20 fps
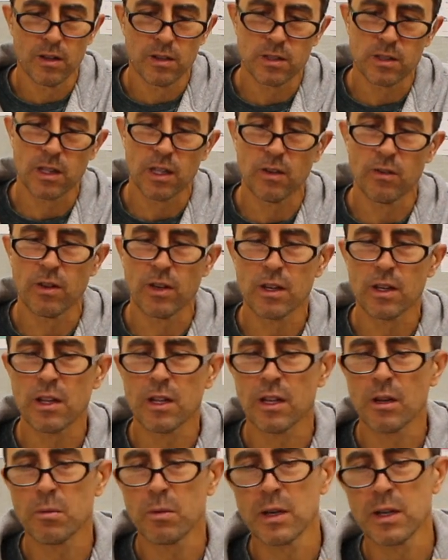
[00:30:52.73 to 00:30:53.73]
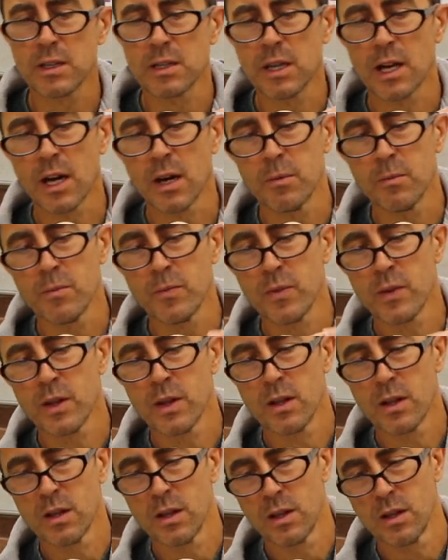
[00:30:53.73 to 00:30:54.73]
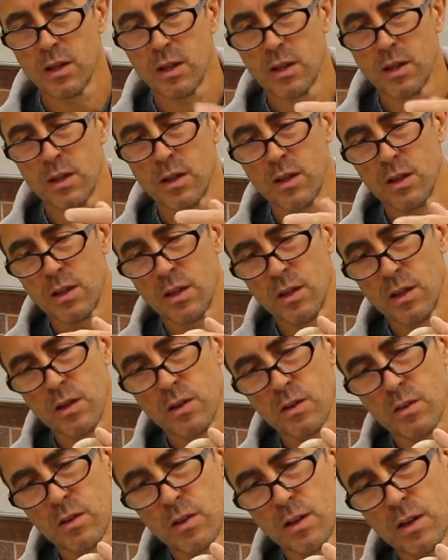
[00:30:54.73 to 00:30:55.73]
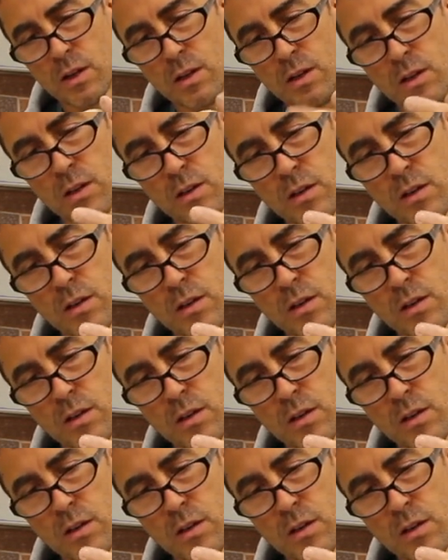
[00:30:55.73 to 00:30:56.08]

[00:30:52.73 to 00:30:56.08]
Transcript: Just give it a little bit of time. All right.